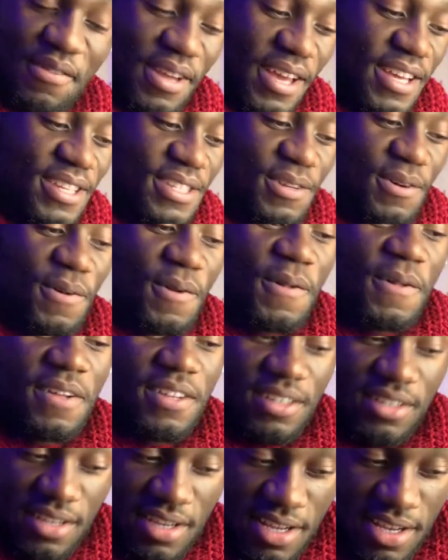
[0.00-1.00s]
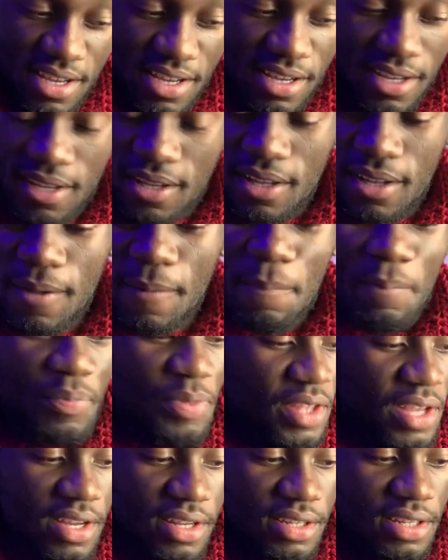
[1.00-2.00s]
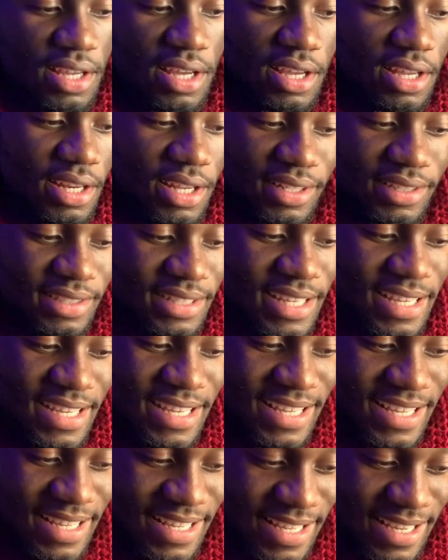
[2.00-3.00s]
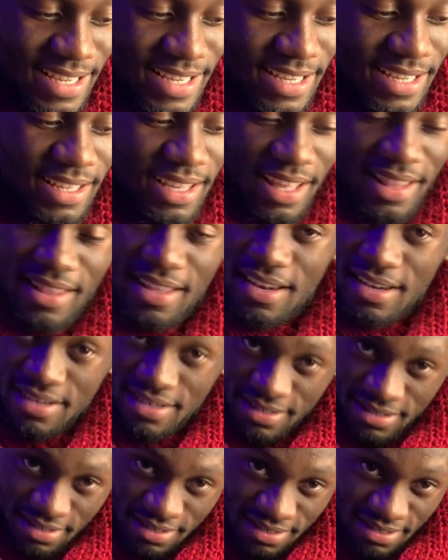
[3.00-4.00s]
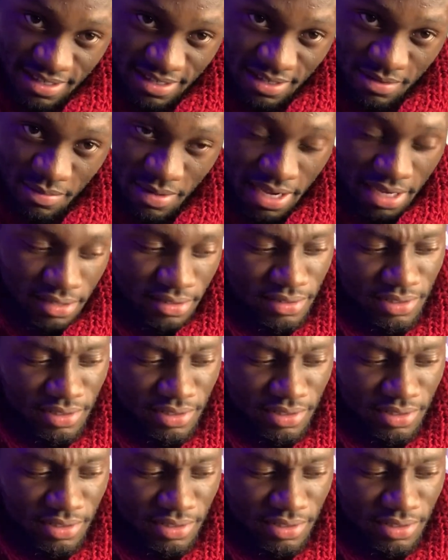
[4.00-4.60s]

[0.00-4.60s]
Okay, so and then D minor.